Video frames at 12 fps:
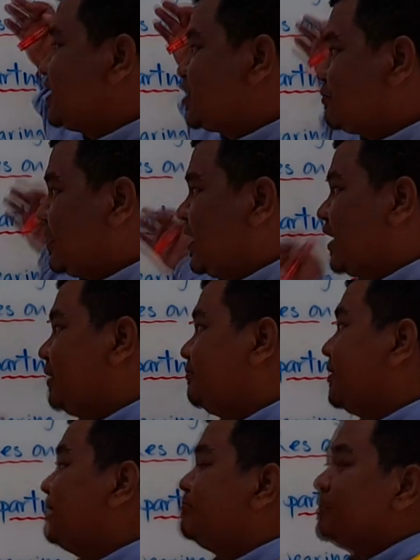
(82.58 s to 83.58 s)
this
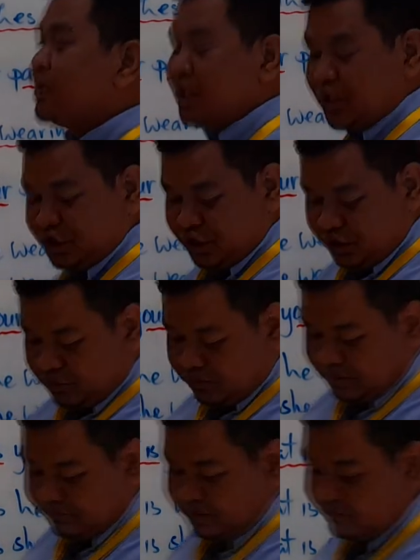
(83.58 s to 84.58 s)
part. But you know,
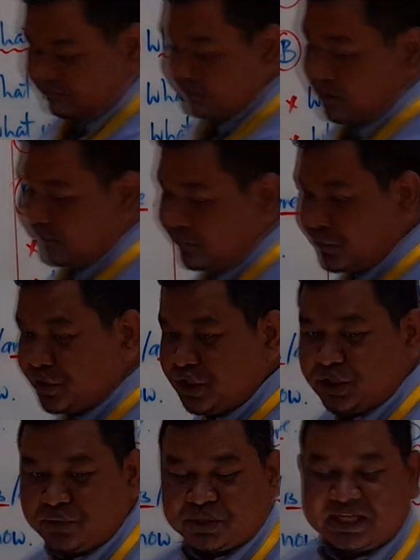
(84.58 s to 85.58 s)
but before
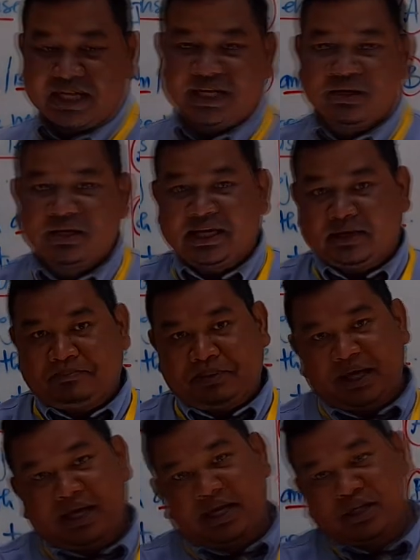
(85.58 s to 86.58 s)
you study on that
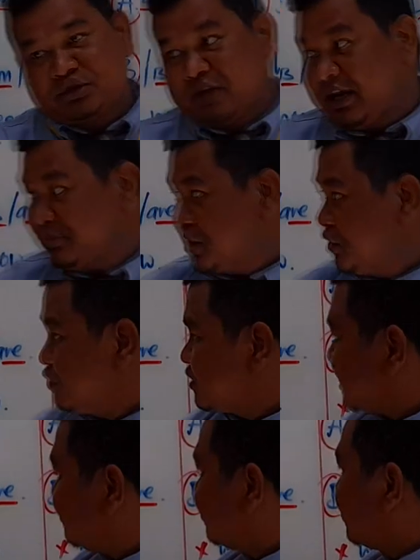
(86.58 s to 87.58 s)
page, you have to do
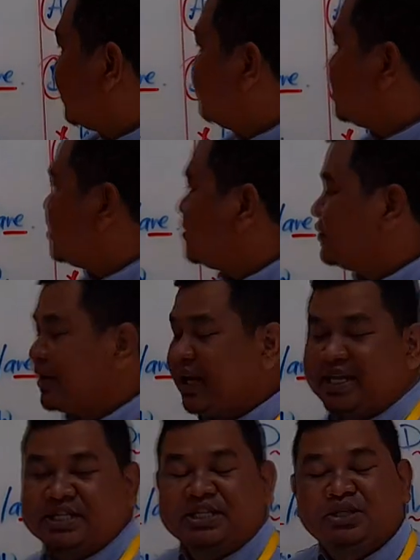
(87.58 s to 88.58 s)
some review
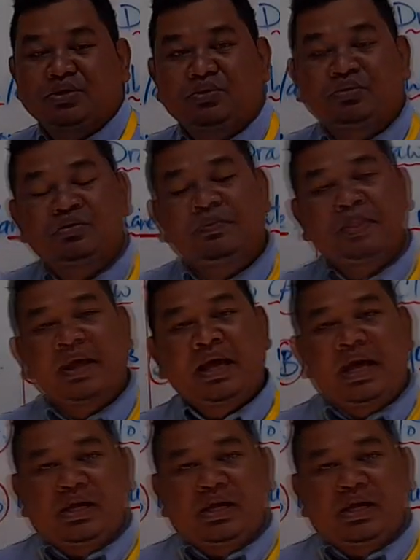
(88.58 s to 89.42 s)
related to